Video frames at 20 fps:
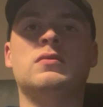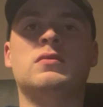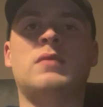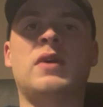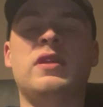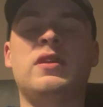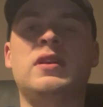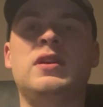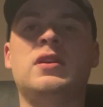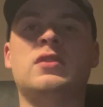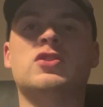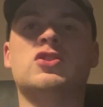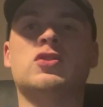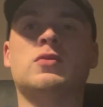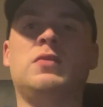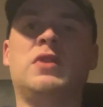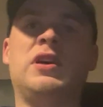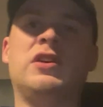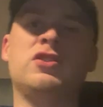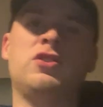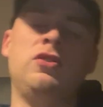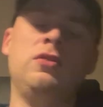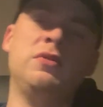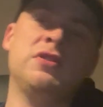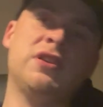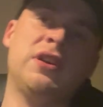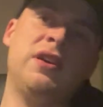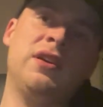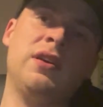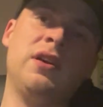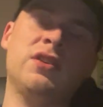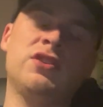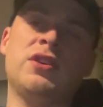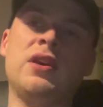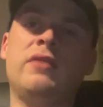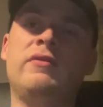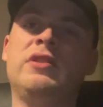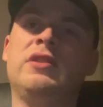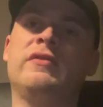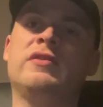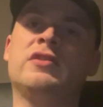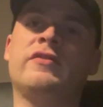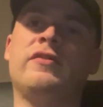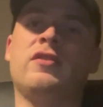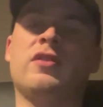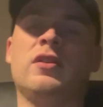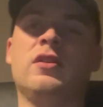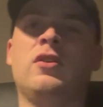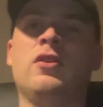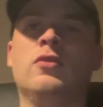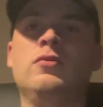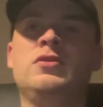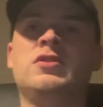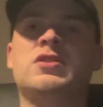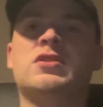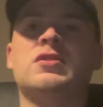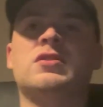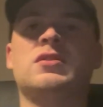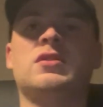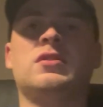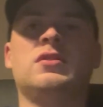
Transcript: Am I thinking of someone else? Hubert Hurkacz get rid of his fucking coach.